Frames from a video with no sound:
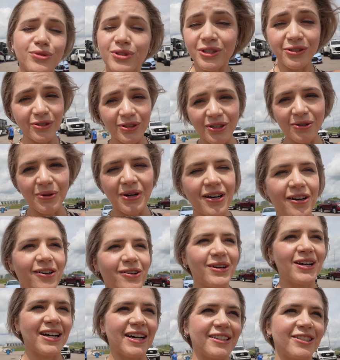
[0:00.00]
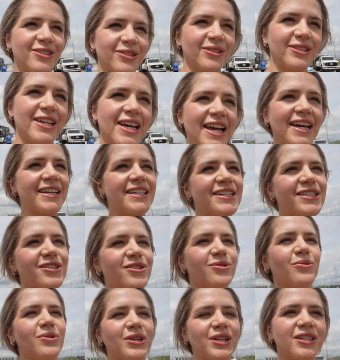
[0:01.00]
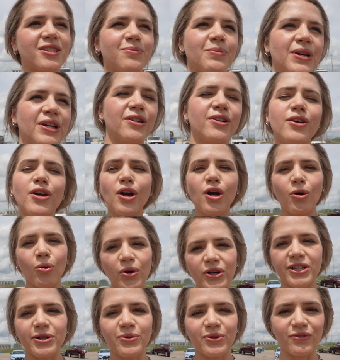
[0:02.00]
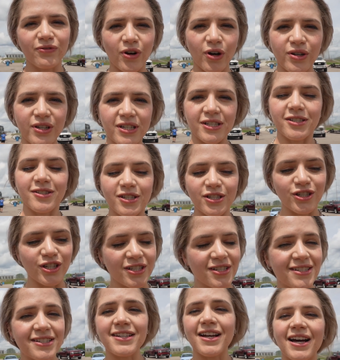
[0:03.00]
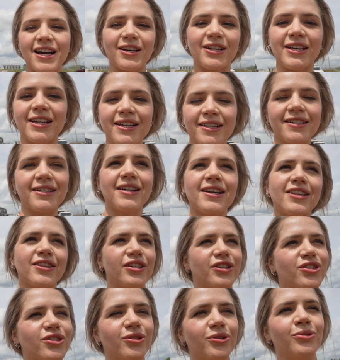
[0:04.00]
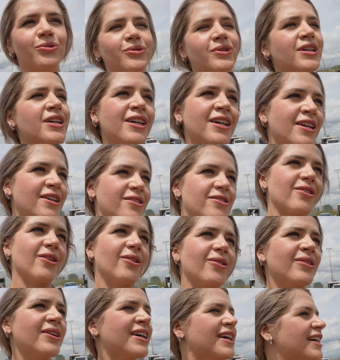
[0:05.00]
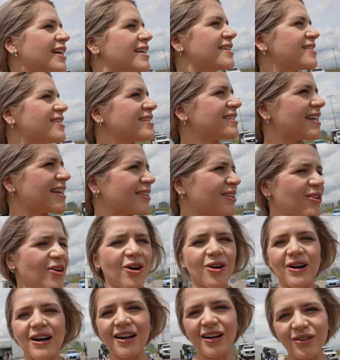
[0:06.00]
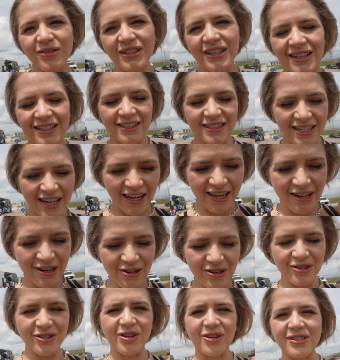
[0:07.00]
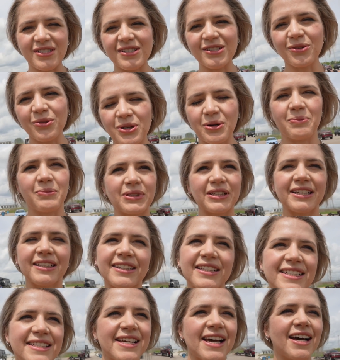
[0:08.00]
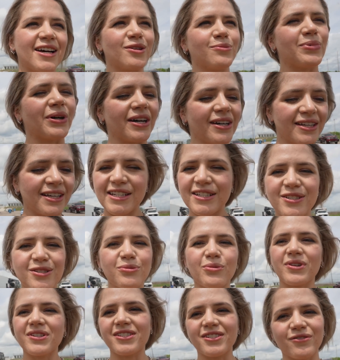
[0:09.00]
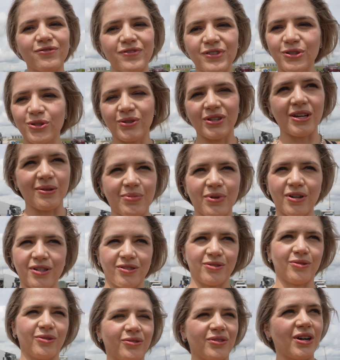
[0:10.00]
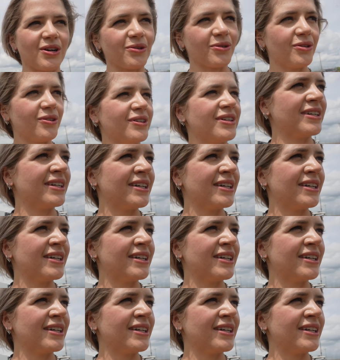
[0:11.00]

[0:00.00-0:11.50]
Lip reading: Really well, actually, and he's the one that's been working with Vargas to just dial in the tune. So he's gonna take the car out. The tires are still completely dead, but he just wants to feel that partial throttle,